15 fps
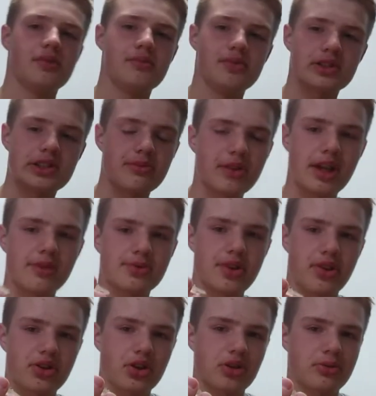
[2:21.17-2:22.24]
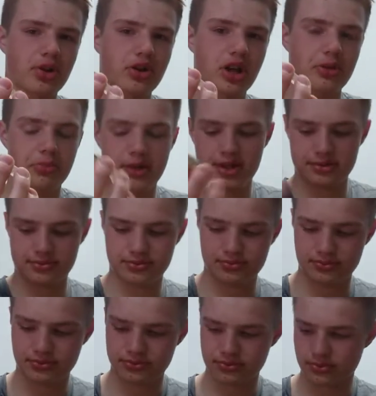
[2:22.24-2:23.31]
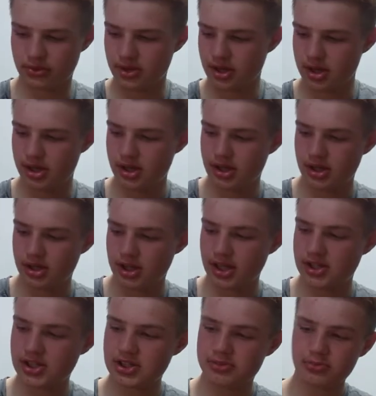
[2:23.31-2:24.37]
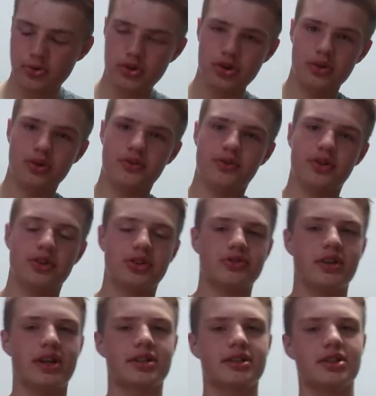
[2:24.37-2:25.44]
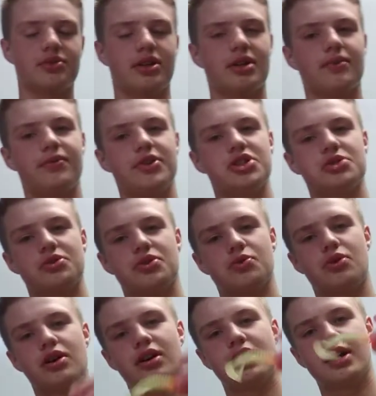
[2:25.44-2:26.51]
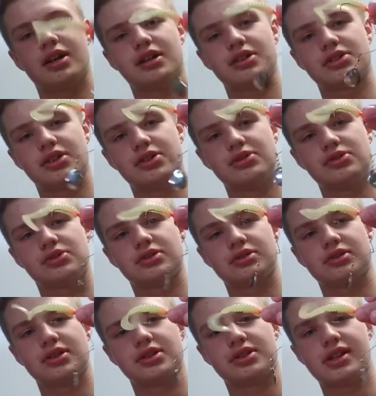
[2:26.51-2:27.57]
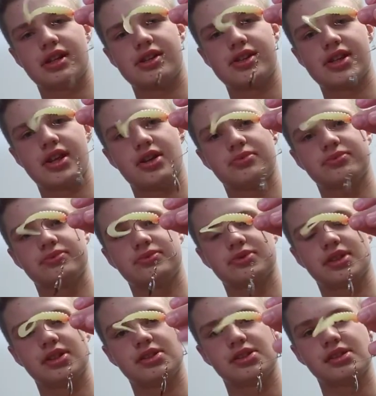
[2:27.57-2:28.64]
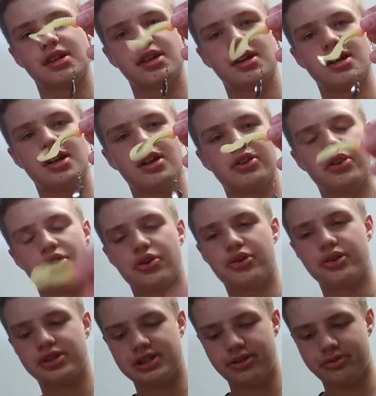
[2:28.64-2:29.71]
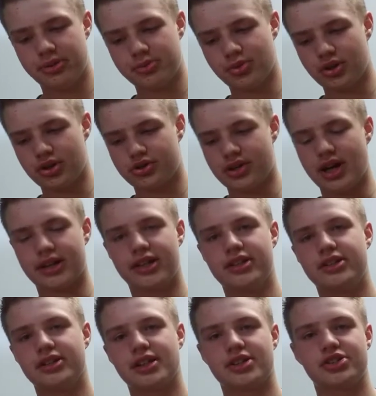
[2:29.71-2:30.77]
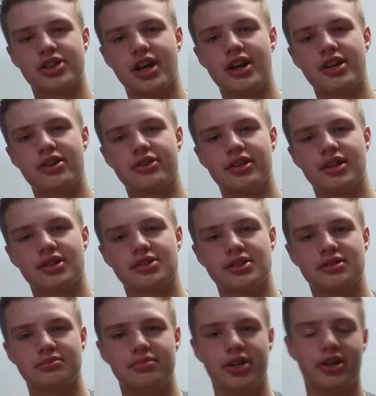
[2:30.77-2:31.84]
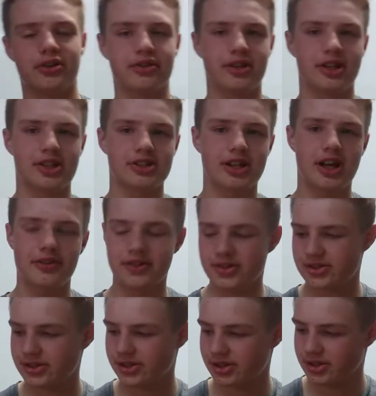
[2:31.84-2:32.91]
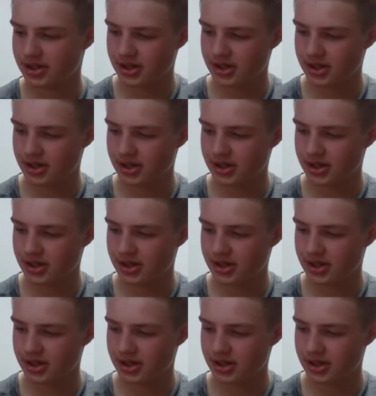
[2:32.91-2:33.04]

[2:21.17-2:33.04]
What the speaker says: sometimes I'll throw out my crankbait. This is more for directly when I'm fishing with walleye, as I'll use this kind of setup, because the northerners seem to be more attracted to like shinier things and bigger things, obviously.